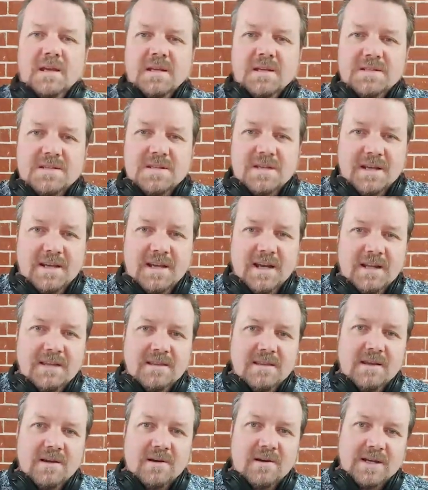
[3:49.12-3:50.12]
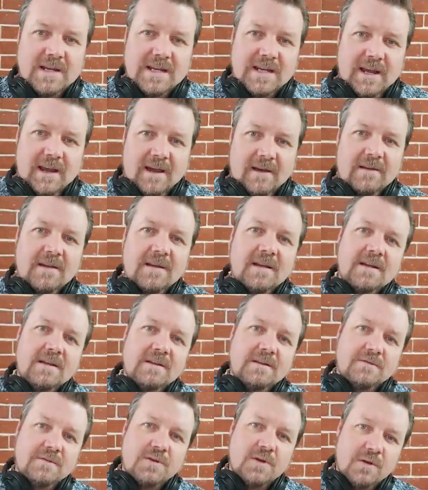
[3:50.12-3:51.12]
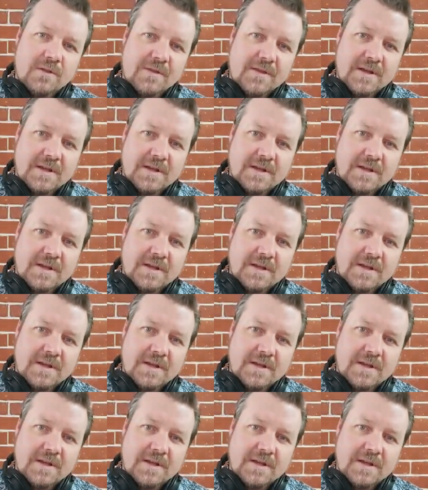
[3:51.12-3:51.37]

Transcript: So you're getting the idea. You've got